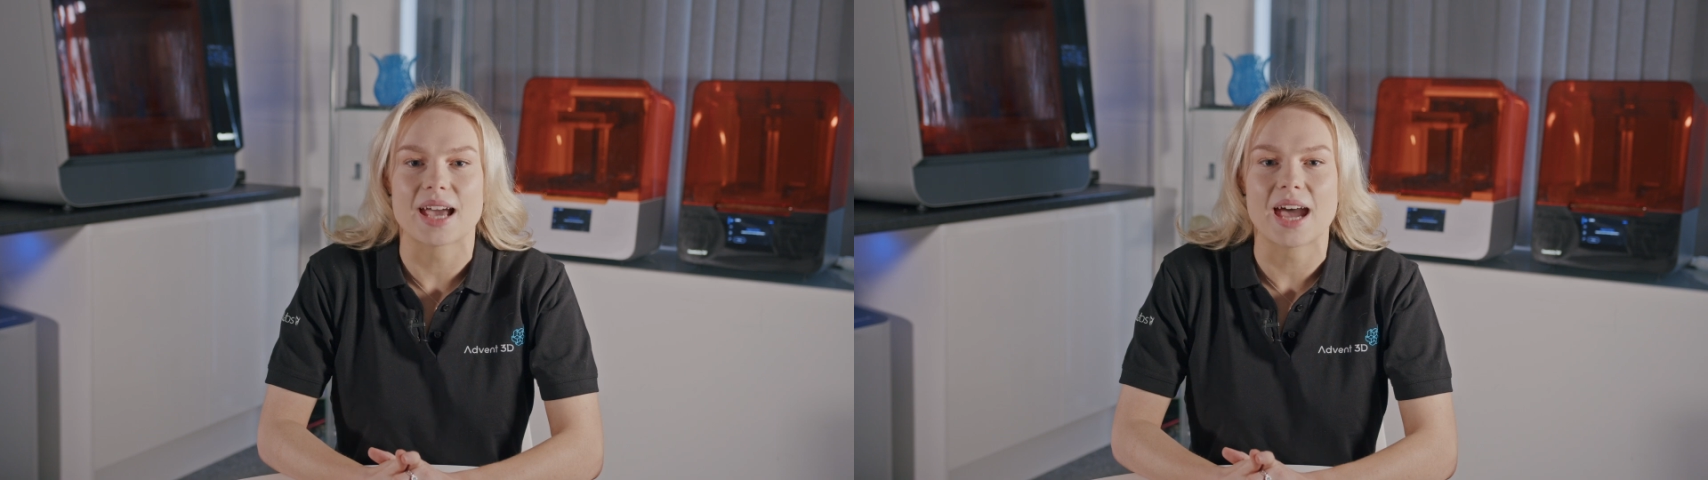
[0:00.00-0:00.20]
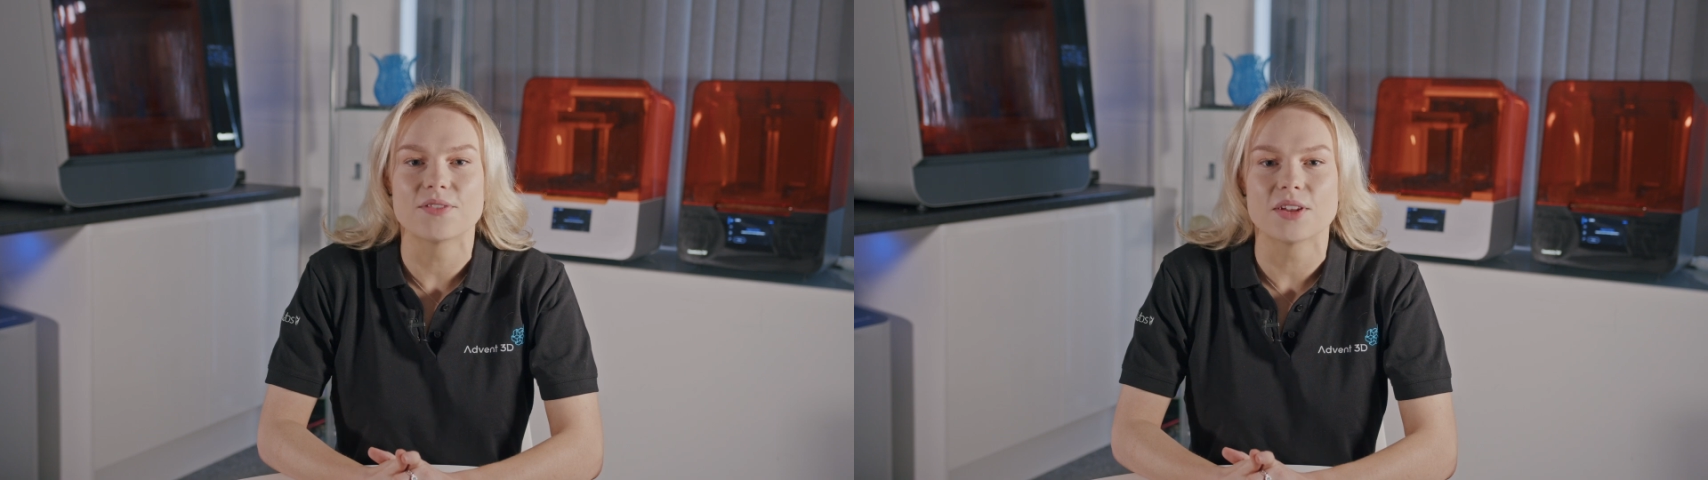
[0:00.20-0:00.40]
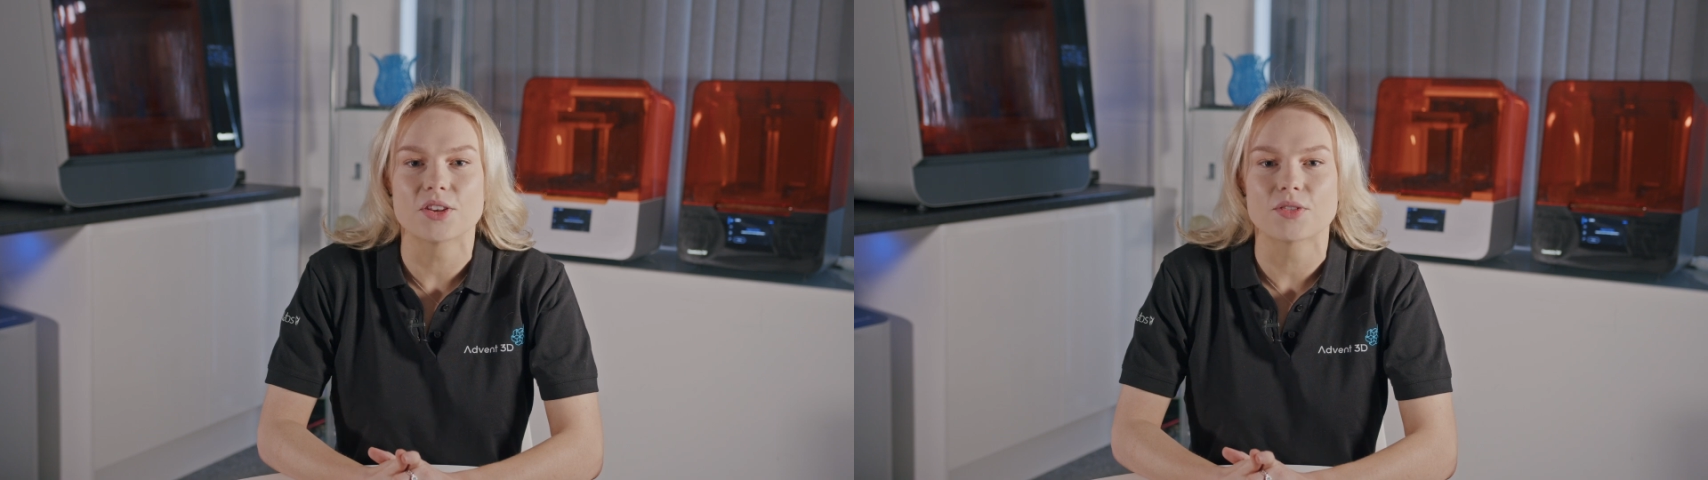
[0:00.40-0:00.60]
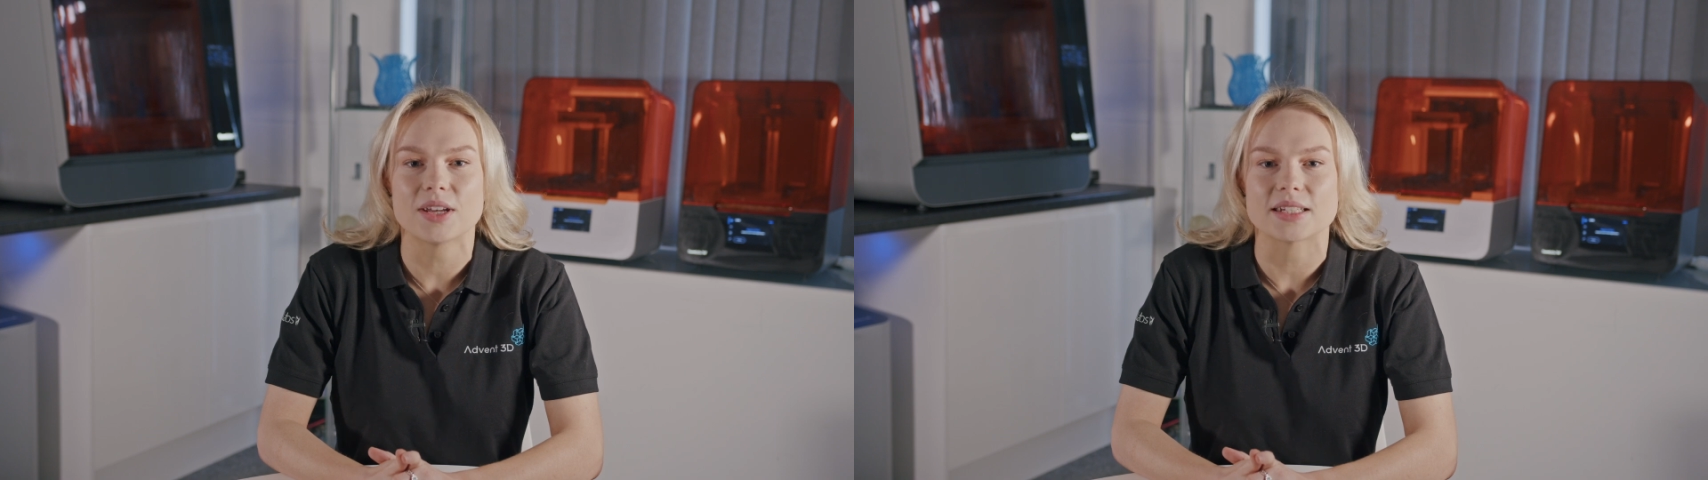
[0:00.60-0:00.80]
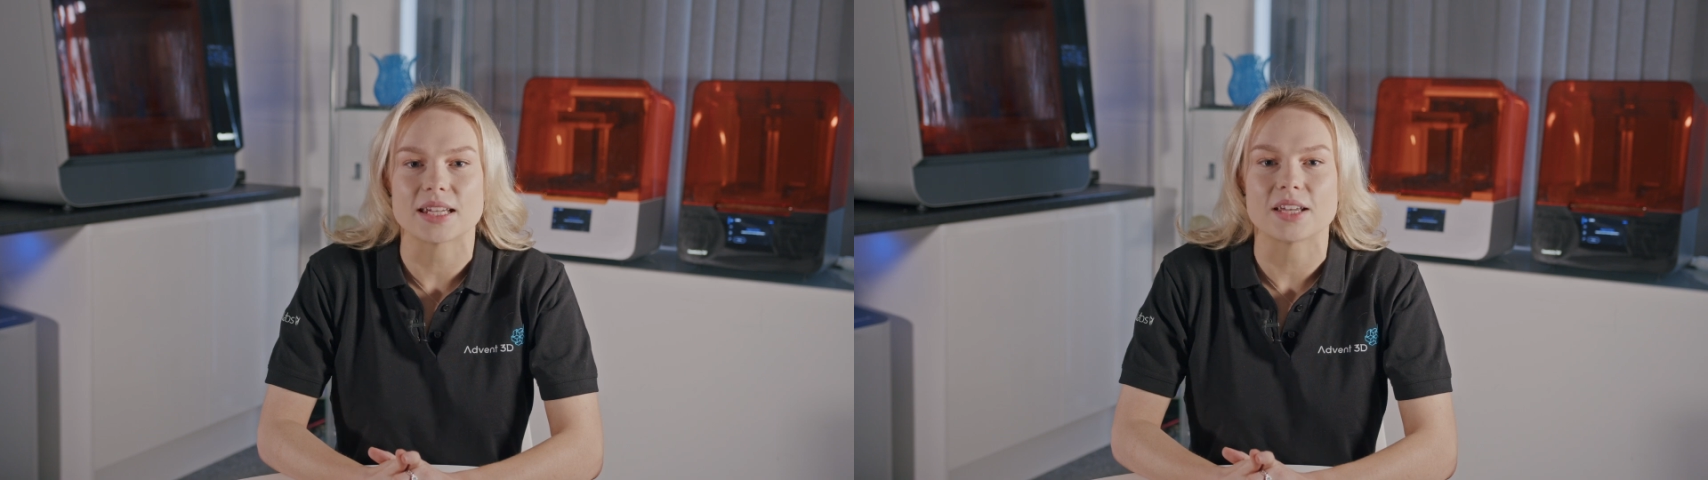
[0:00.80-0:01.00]

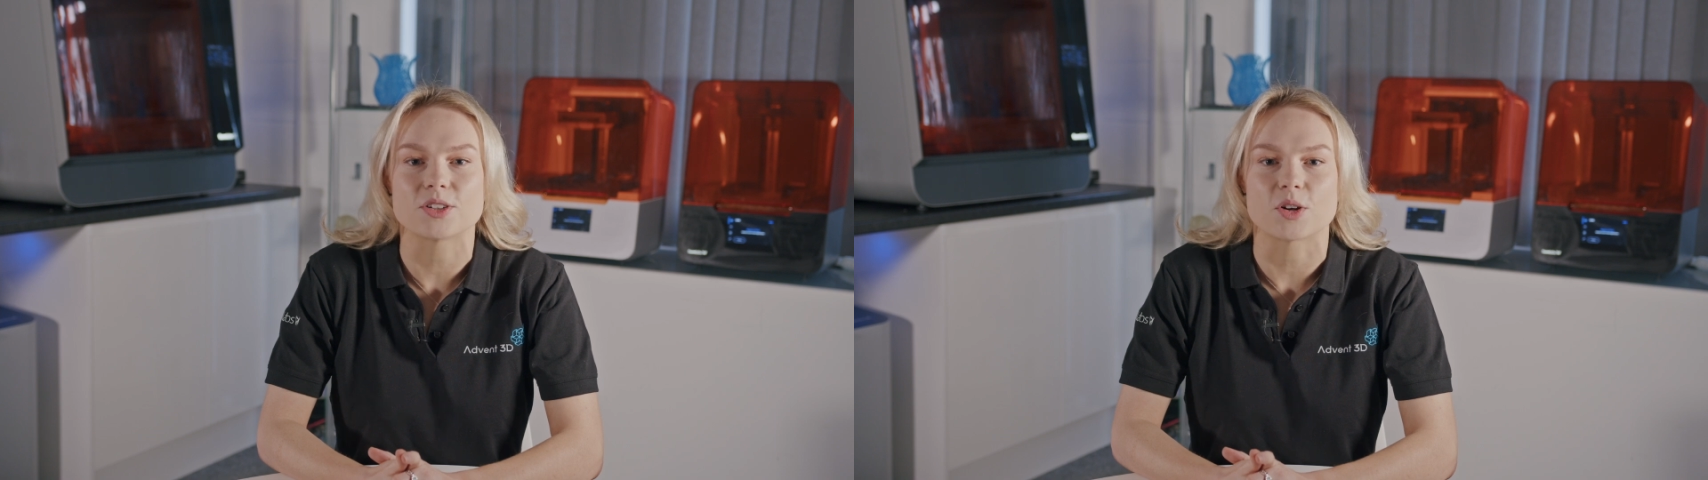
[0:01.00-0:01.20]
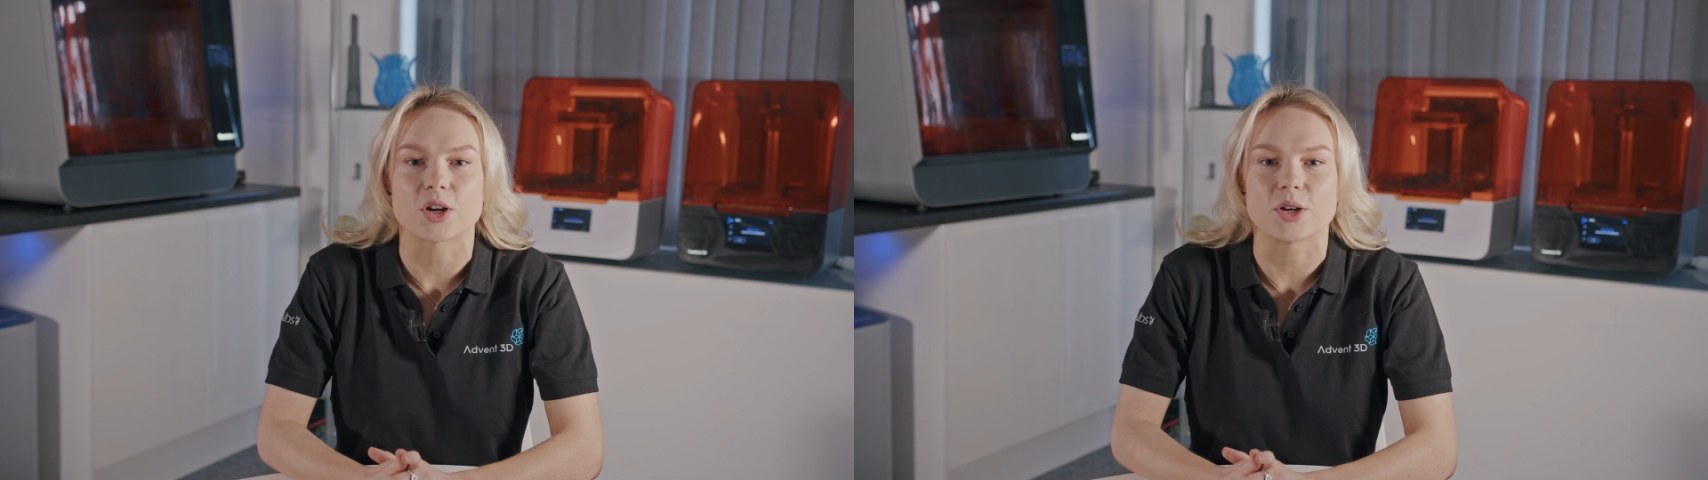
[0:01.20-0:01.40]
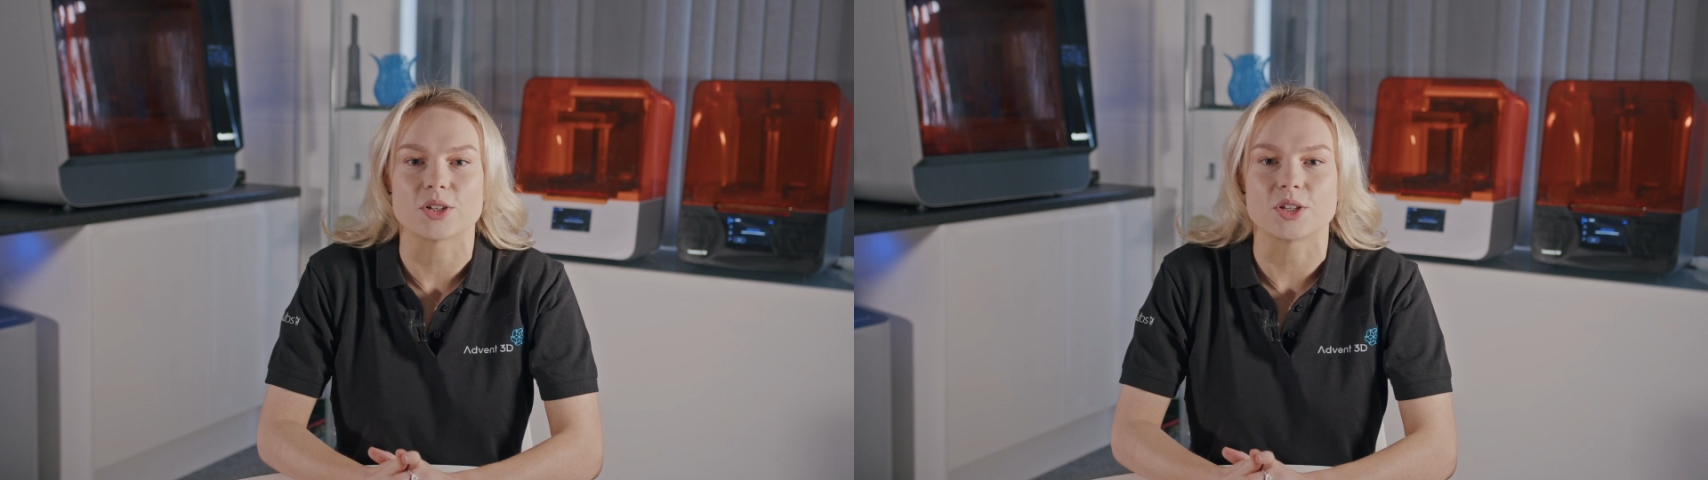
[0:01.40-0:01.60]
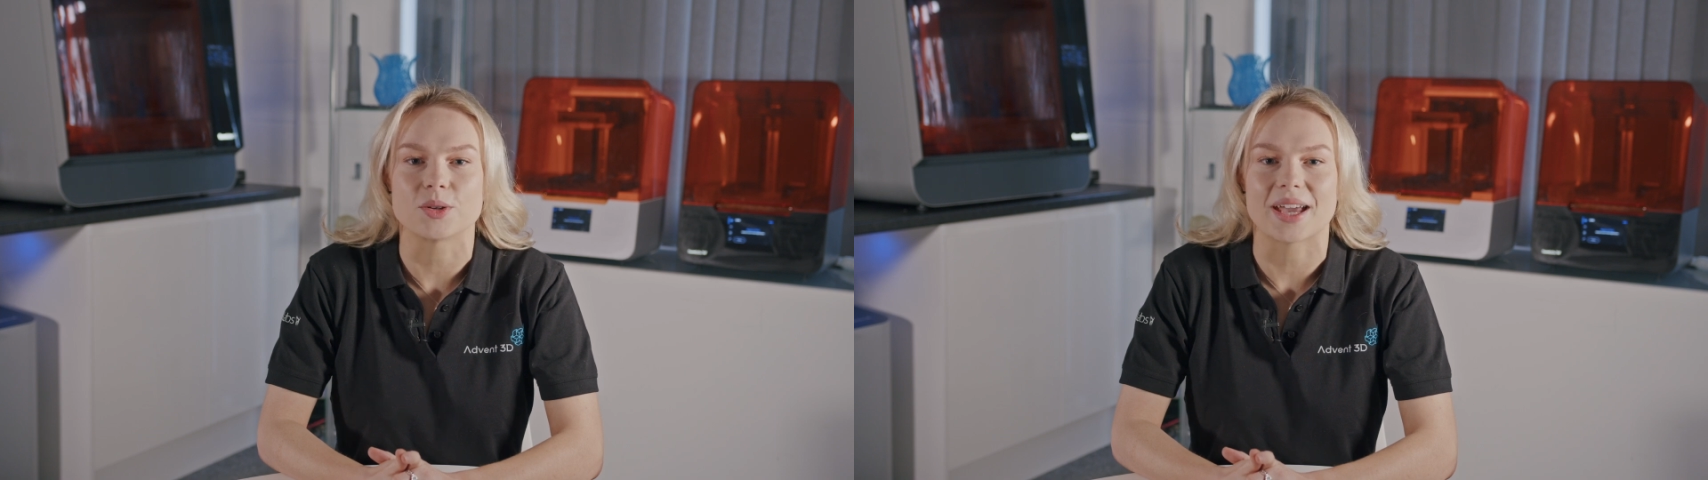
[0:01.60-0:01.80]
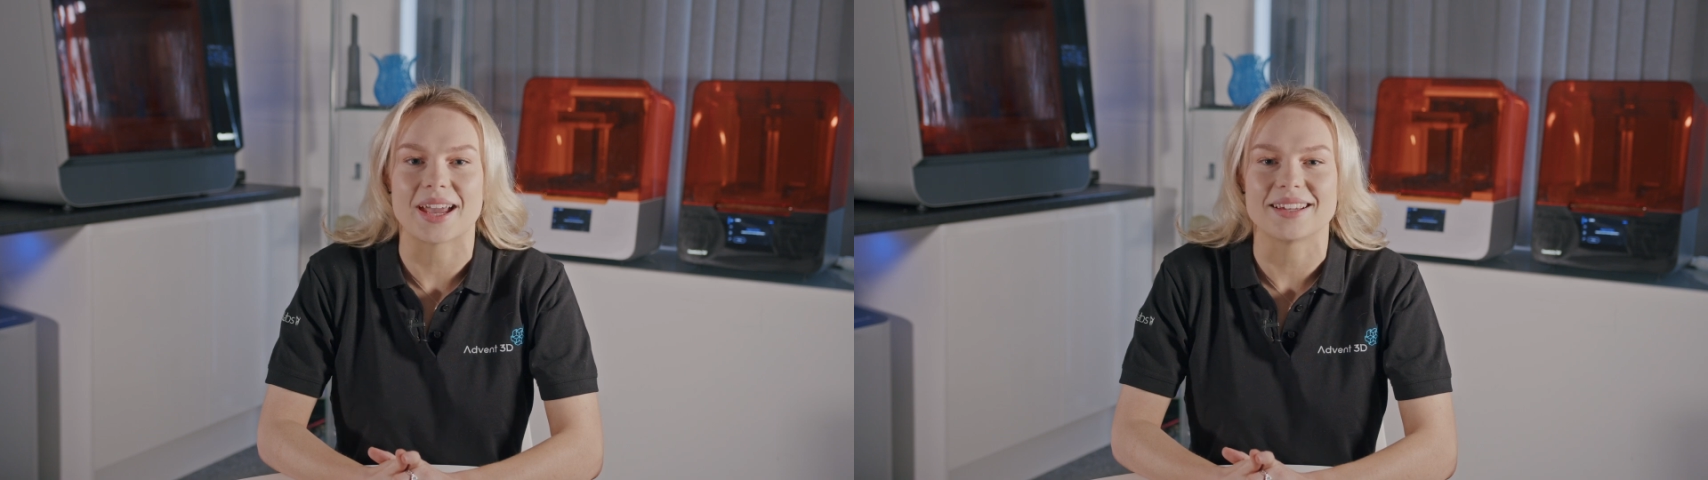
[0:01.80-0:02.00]

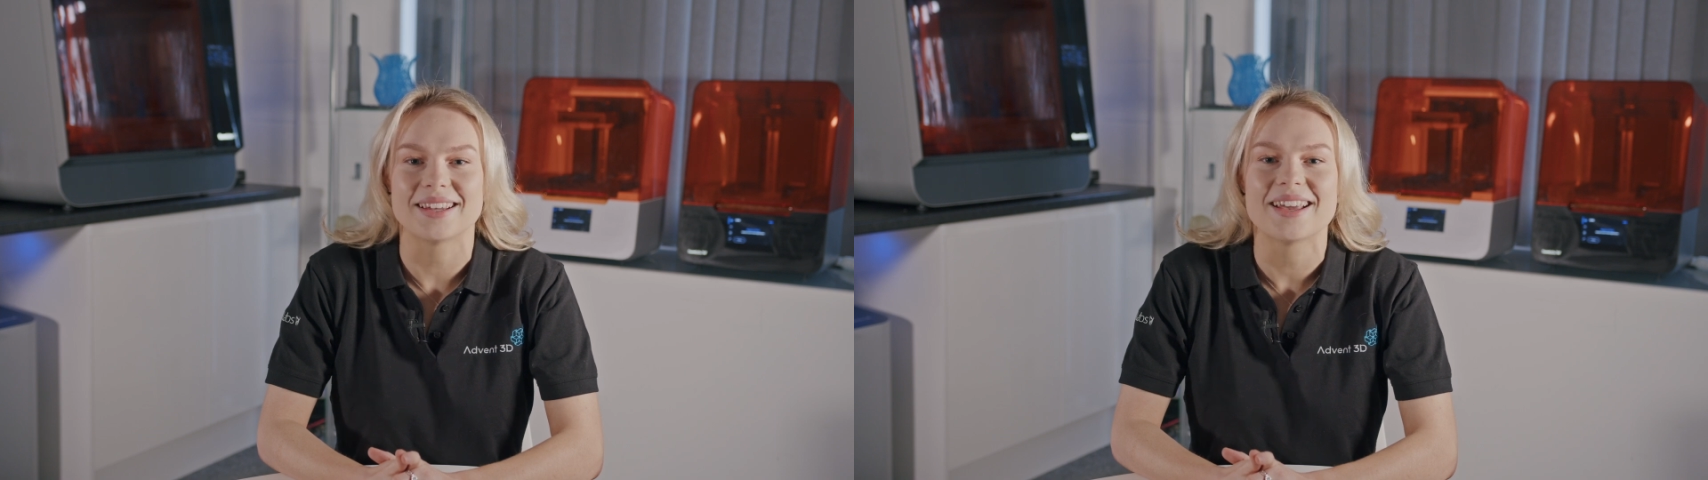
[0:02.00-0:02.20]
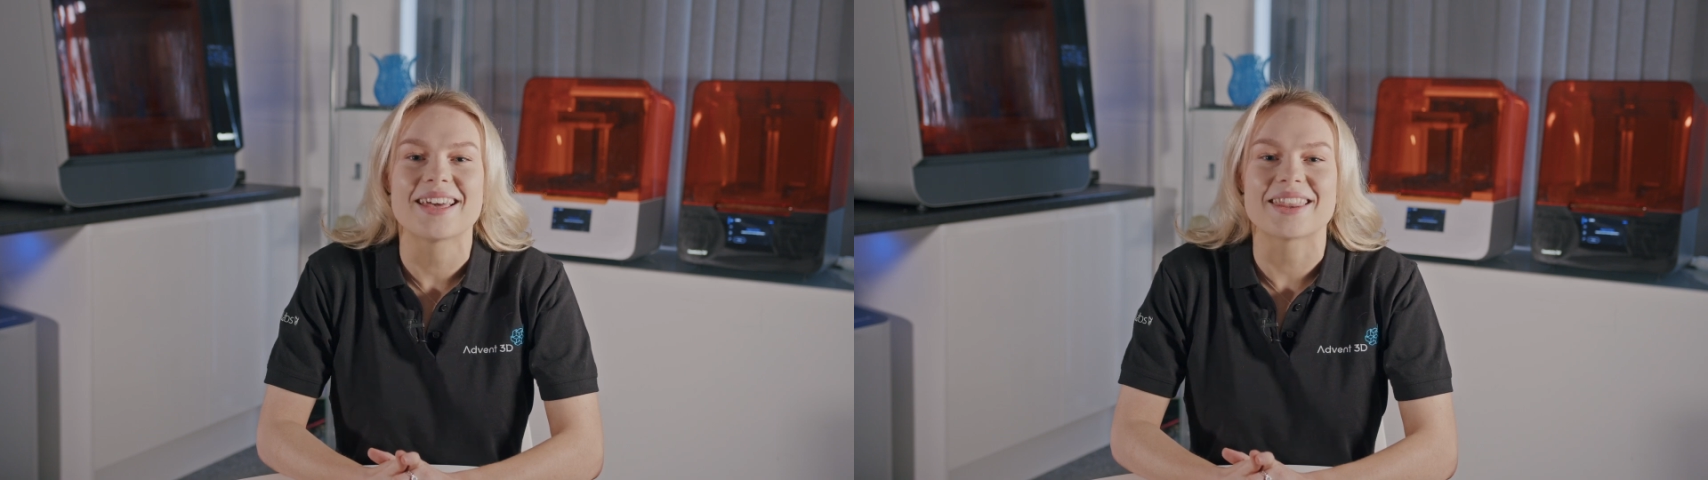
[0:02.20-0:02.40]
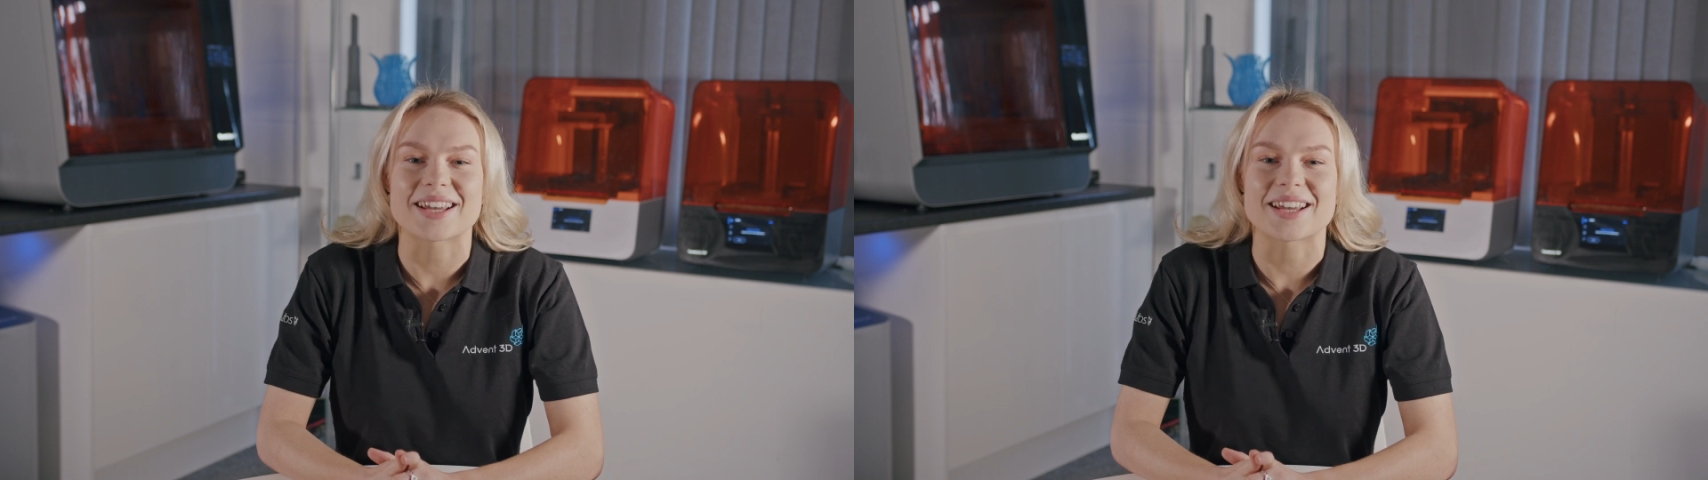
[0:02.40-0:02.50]
advent3d.co.uk.